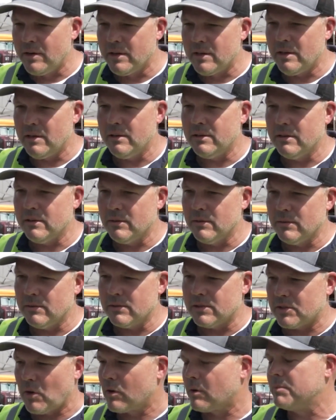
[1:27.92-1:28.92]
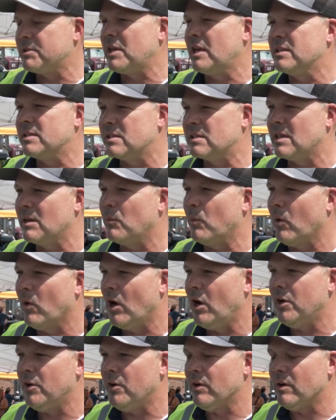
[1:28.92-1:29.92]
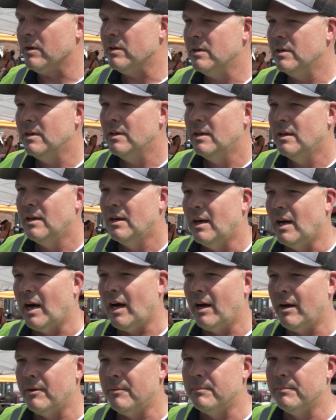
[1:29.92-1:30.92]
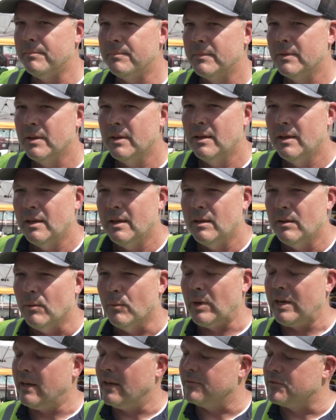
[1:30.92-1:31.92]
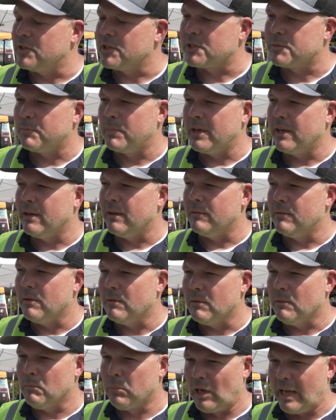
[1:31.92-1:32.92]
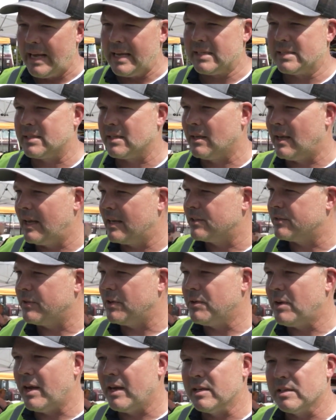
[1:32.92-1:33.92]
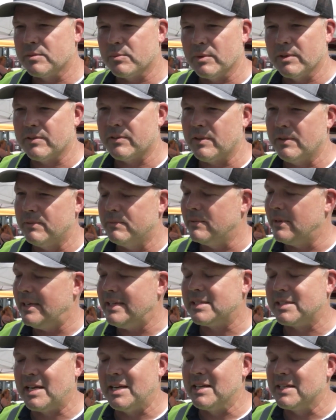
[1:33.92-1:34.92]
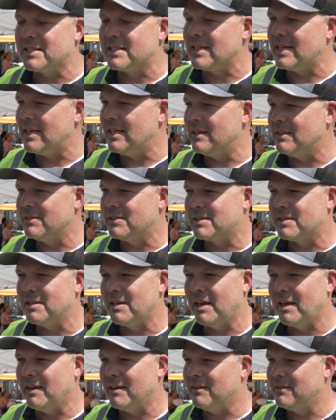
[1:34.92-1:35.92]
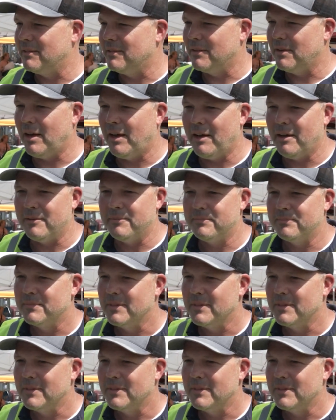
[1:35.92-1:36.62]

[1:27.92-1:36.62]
the circumstances that we're under, um, we have just been blessed the last few days with East Tennesseans and uh,